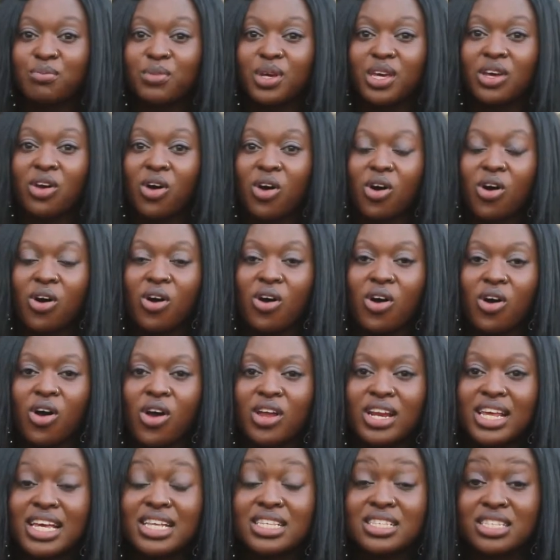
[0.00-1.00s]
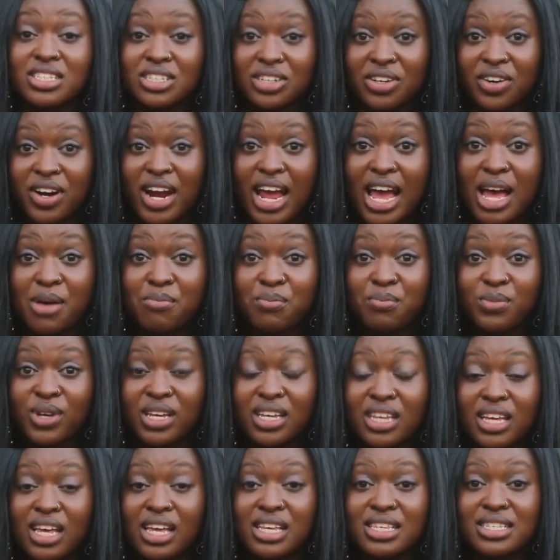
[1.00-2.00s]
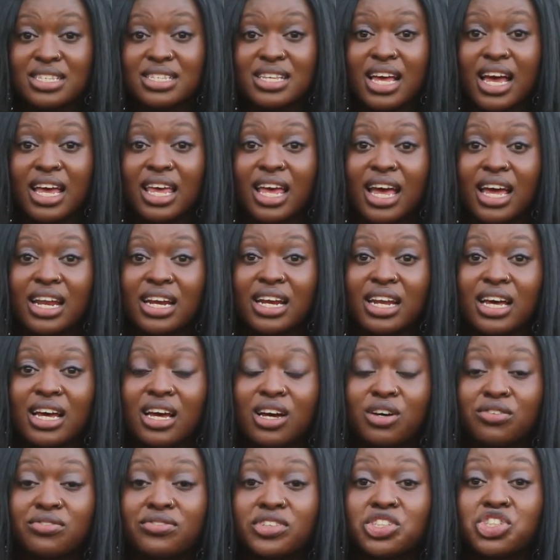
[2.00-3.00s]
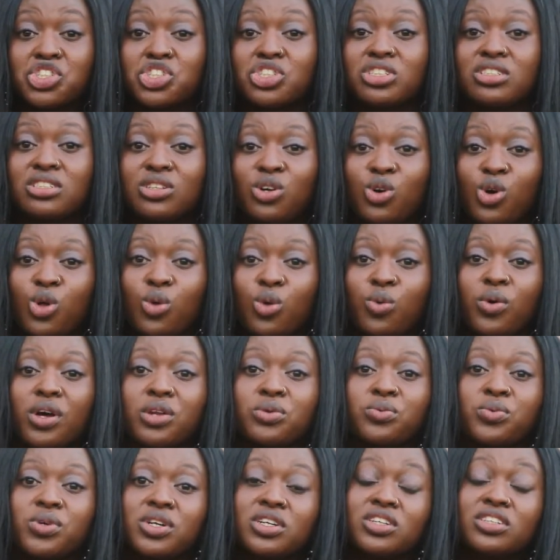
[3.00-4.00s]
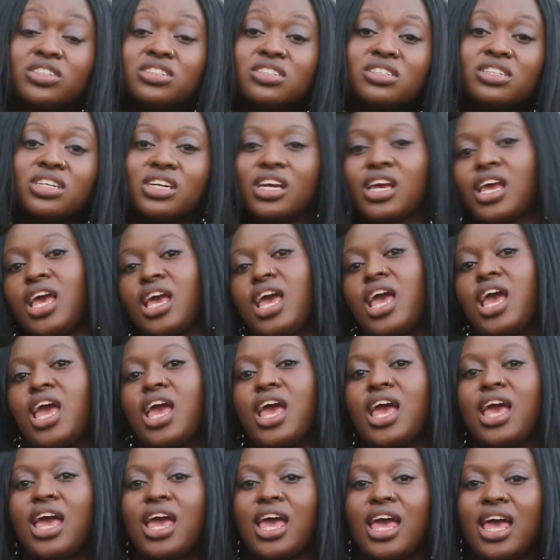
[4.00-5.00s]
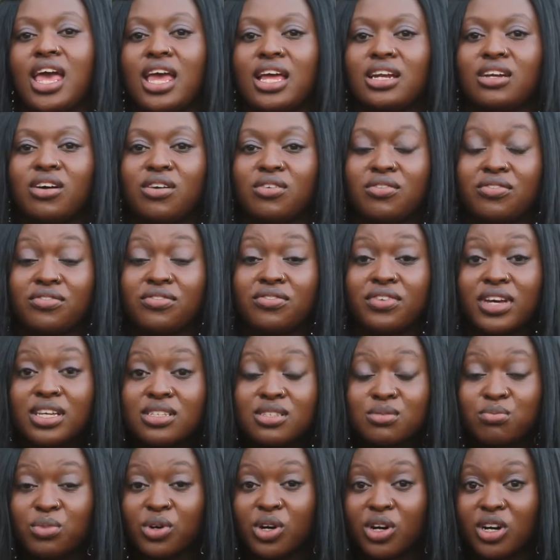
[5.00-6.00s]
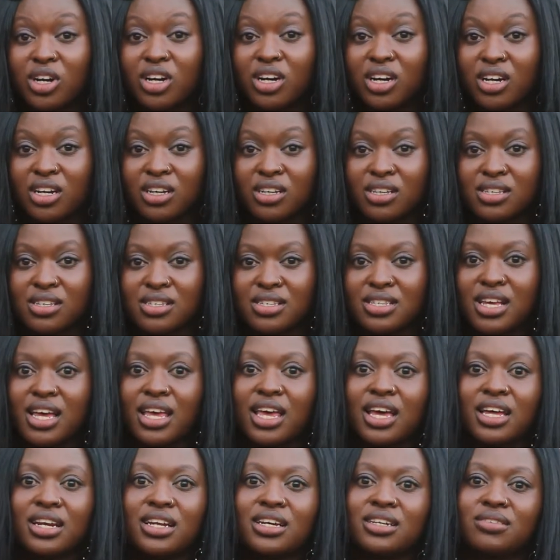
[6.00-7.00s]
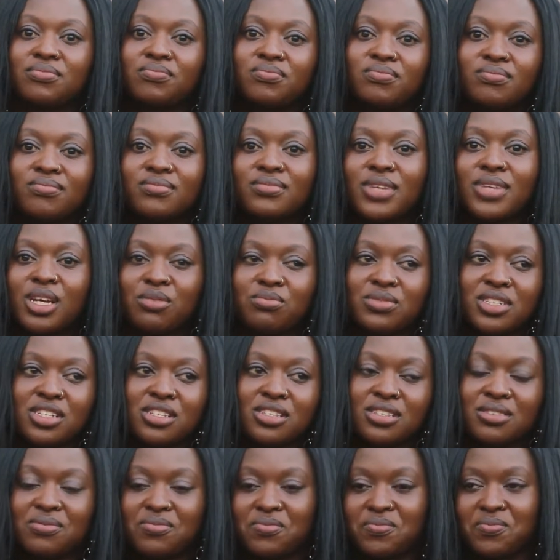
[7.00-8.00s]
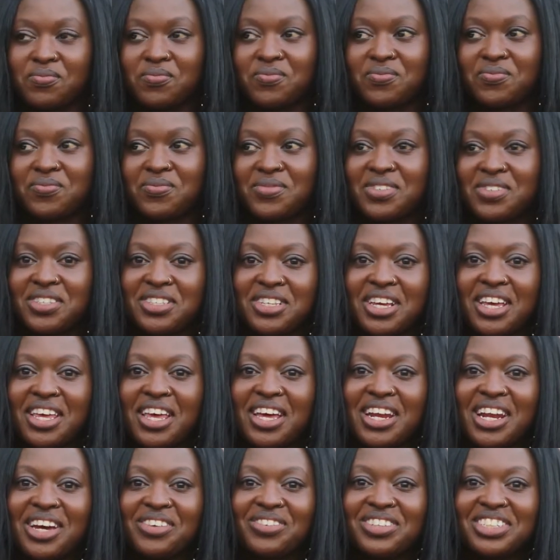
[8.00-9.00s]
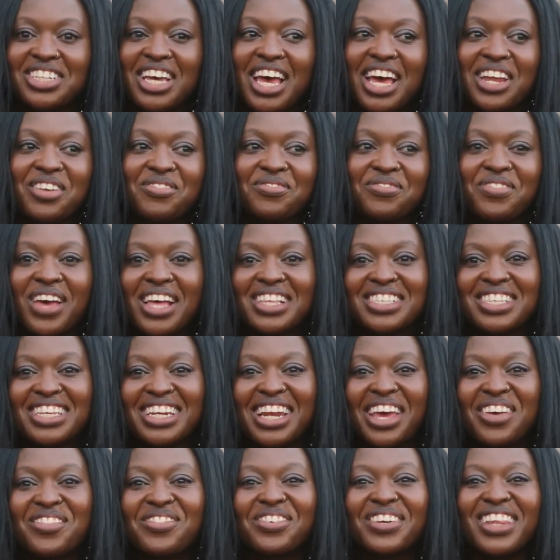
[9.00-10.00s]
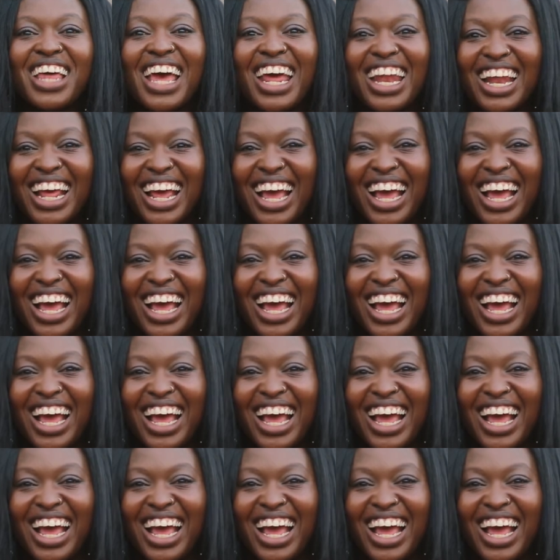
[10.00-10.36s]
me on Instagram, Zayana Official, all one word, and on Facebook, Zayana. I'm just Zayana. I wish I had a fancy name for that.